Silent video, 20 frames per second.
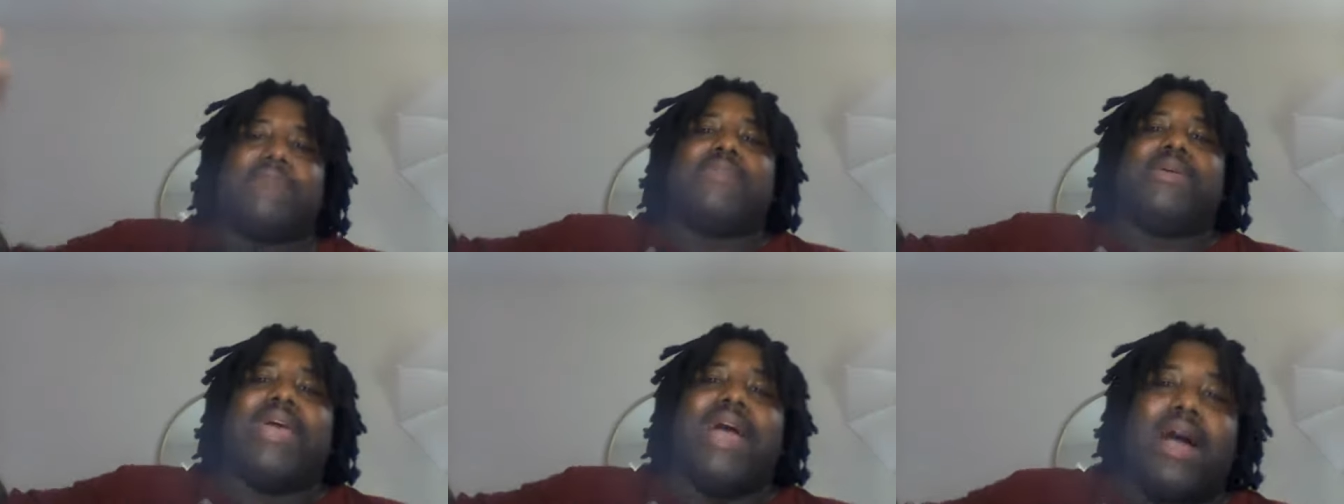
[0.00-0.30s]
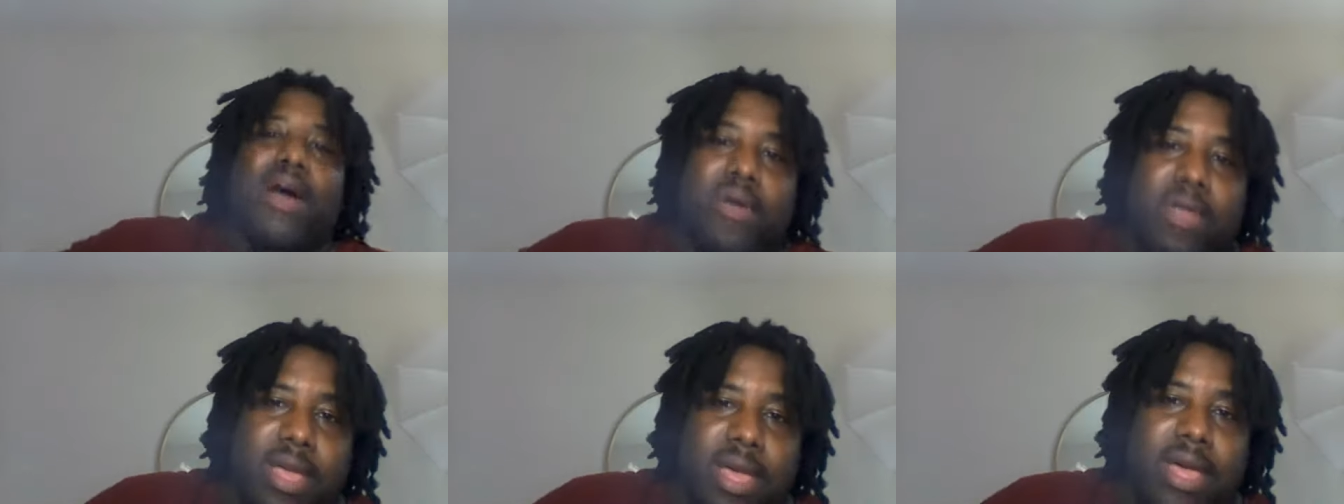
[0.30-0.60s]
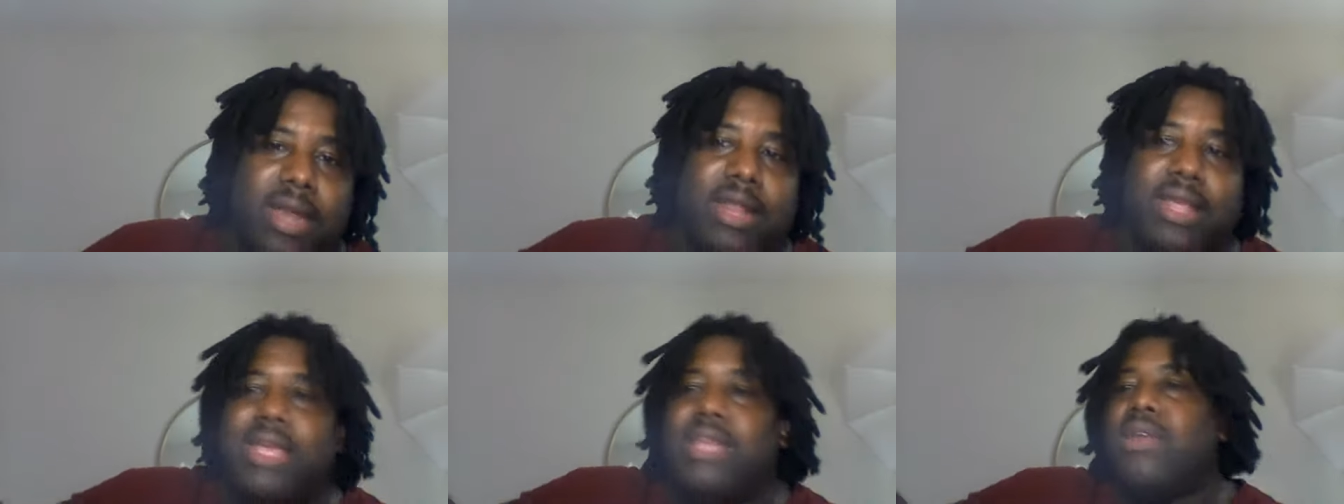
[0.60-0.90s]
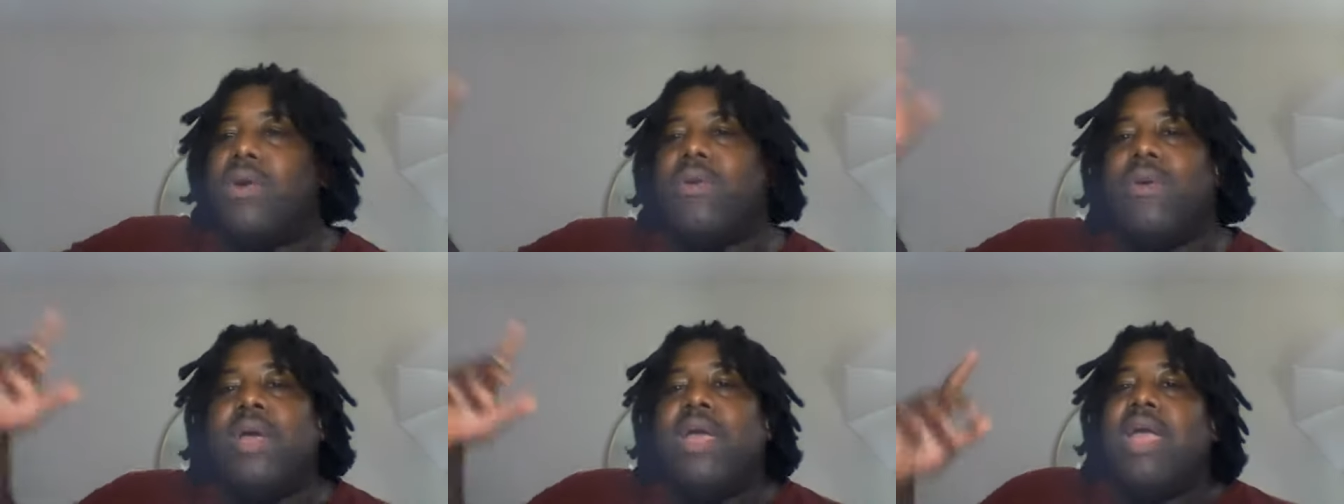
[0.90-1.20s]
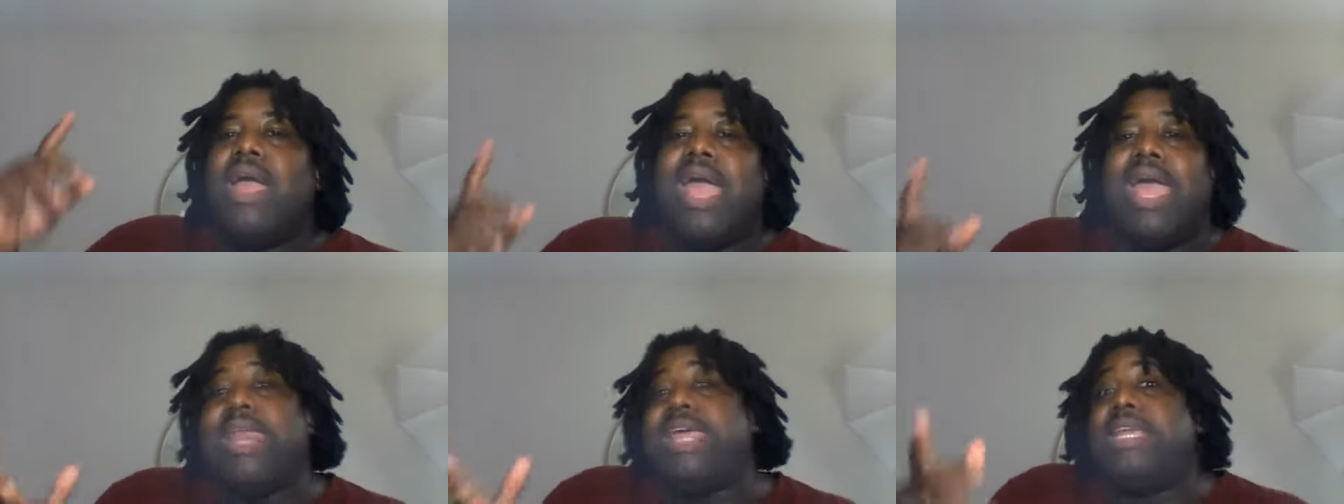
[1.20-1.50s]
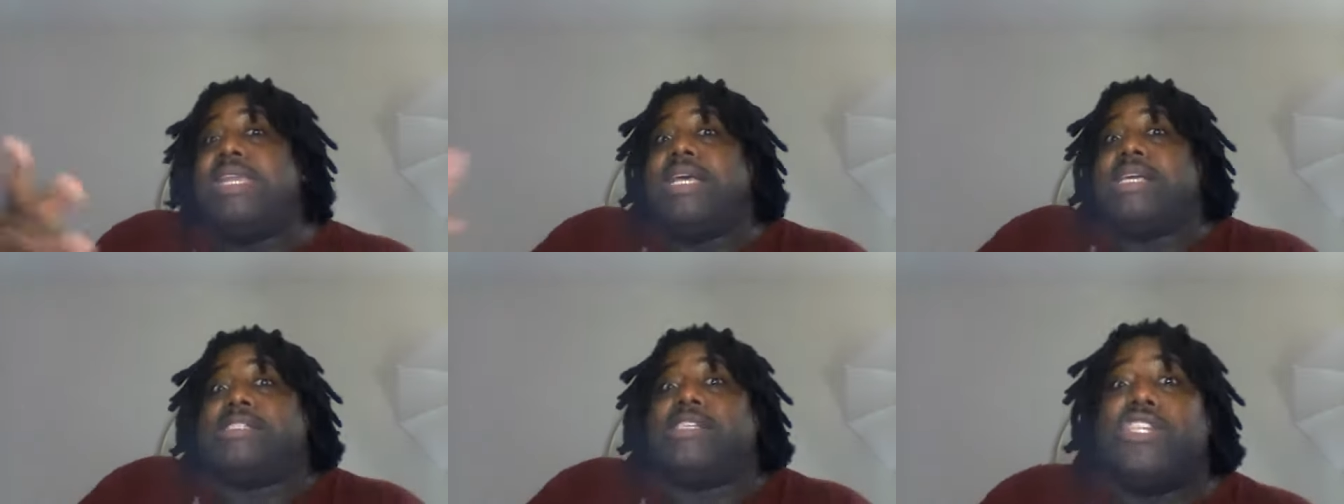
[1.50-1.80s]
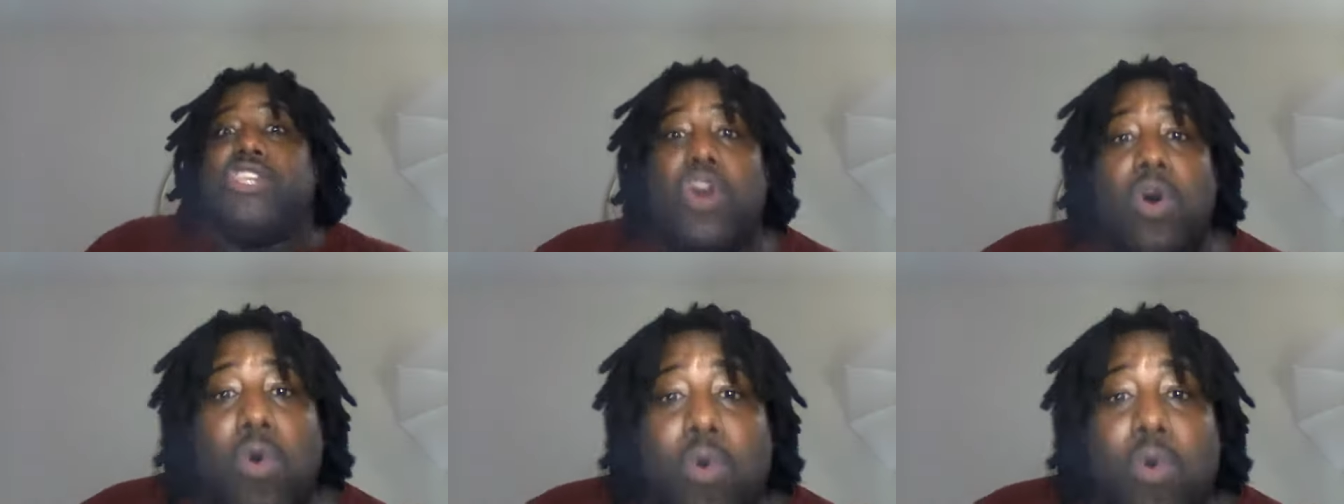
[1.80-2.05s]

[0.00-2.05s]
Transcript: me out yet, and he don't, and he doesn't know